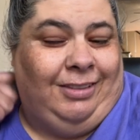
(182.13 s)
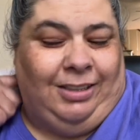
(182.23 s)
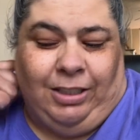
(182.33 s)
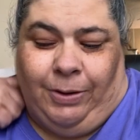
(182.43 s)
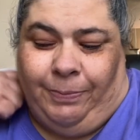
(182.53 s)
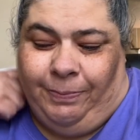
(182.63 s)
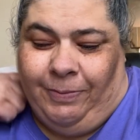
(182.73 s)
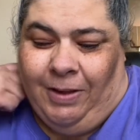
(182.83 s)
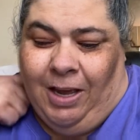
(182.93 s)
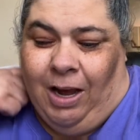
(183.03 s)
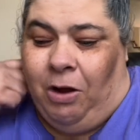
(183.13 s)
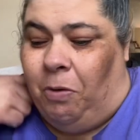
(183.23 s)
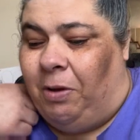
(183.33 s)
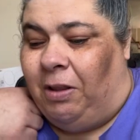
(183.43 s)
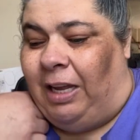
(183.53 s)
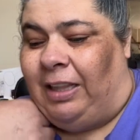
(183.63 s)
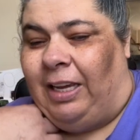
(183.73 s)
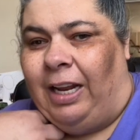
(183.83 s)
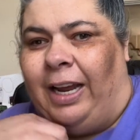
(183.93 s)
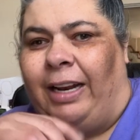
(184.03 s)
So, I hope you like
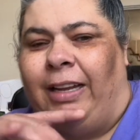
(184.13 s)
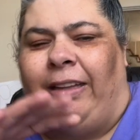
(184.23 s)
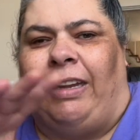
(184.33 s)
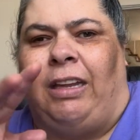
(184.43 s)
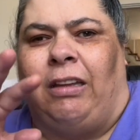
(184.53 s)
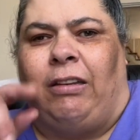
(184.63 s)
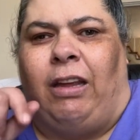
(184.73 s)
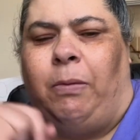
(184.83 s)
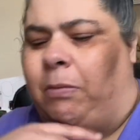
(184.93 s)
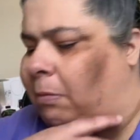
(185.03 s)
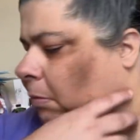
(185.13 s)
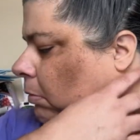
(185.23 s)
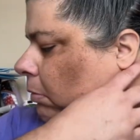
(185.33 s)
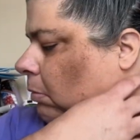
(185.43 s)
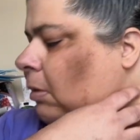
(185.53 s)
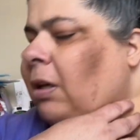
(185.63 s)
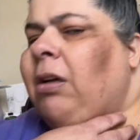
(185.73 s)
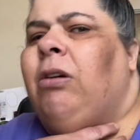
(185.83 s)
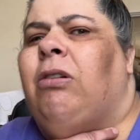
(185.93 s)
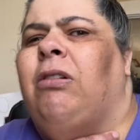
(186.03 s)
that. I added Danielle Moon.
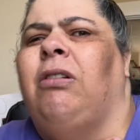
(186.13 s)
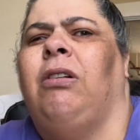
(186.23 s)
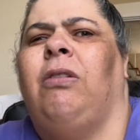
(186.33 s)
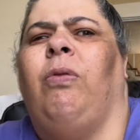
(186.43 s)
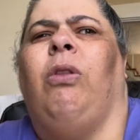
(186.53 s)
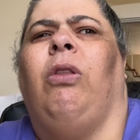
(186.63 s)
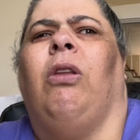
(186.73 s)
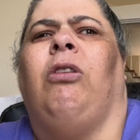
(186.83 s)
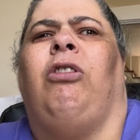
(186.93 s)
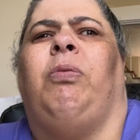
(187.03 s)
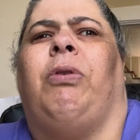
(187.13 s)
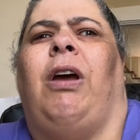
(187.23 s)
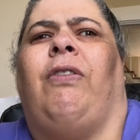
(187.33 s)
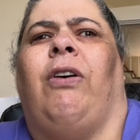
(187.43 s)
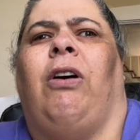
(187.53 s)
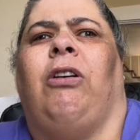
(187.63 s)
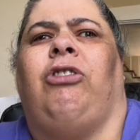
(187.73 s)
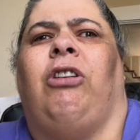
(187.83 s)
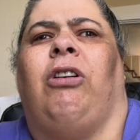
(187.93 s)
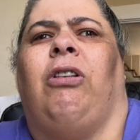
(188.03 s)
Her, just pray for her.
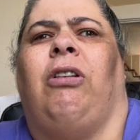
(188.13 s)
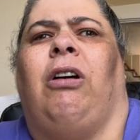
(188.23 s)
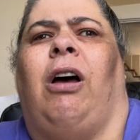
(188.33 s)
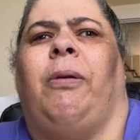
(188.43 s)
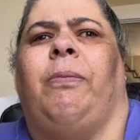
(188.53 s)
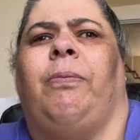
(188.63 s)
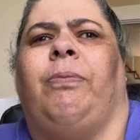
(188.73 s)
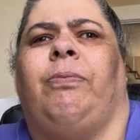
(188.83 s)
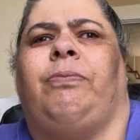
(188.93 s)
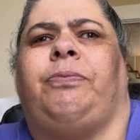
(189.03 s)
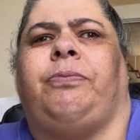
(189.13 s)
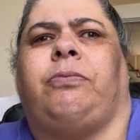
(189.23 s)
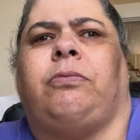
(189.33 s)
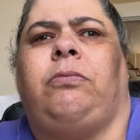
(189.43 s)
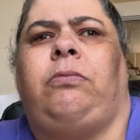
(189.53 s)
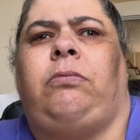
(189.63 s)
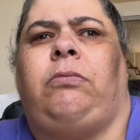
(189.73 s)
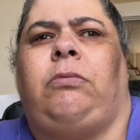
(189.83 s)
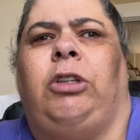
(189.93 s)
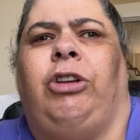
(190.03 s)
Her
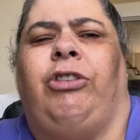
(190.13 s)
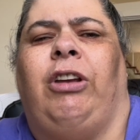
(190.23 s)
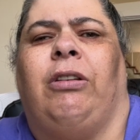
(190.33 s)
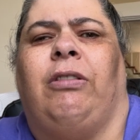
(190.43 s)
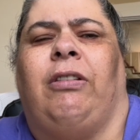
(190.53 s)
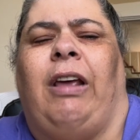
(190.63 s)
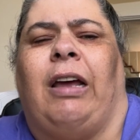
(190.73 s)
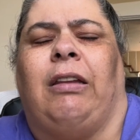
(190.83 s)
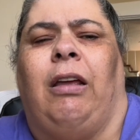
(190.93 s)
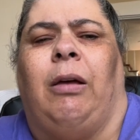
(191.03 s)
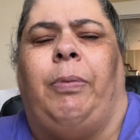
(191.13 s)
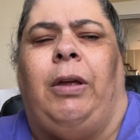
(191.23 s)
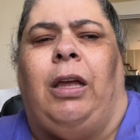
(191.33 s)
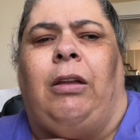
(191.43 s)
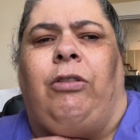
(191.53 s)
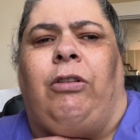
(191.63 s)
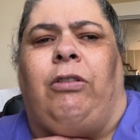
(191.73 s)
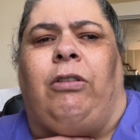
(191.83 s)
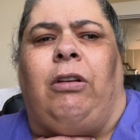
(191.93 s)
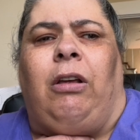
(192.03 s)
shingles is acting up again.
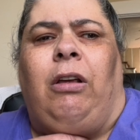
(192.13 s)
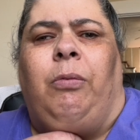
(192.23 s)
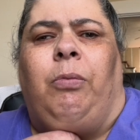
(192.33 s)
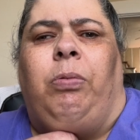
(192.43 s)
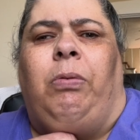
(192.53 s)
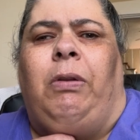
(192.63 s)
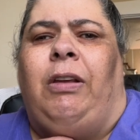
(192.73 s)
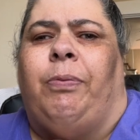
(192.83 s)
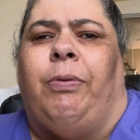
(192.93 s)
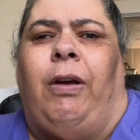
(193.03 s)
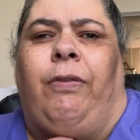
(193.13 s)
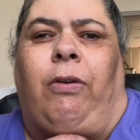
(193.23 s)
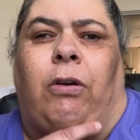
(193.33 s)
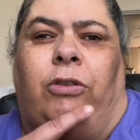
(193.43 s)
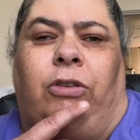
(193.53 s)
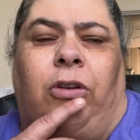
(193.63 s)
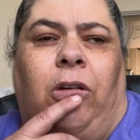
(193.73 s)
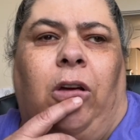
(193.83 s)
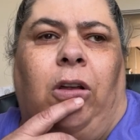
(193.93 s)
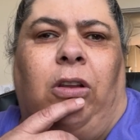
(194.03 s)
Just please pray for her.
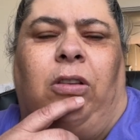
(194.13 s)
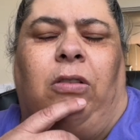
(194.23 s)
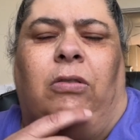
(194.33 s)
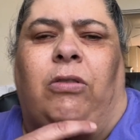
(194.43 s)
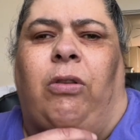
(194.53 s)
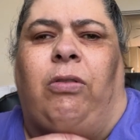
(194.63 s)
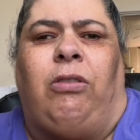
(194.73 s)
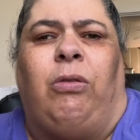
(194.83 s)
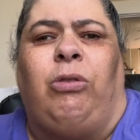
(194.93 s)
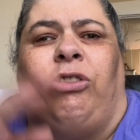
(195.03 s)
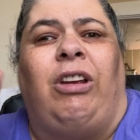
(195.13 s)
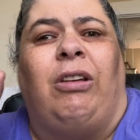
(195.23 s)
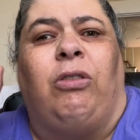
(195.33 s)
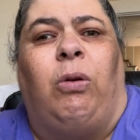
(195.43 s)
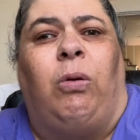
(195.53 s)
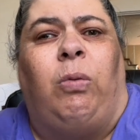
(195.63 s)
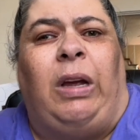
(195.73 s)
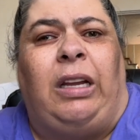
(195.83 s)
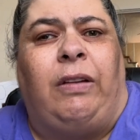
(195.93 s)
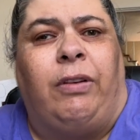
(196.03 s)
Those shingles go
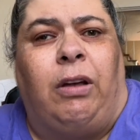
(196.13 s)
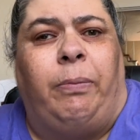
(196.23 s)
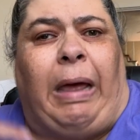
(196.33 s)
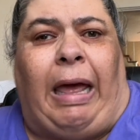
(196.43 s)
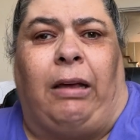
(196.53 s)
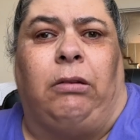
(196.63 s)
away and never come back.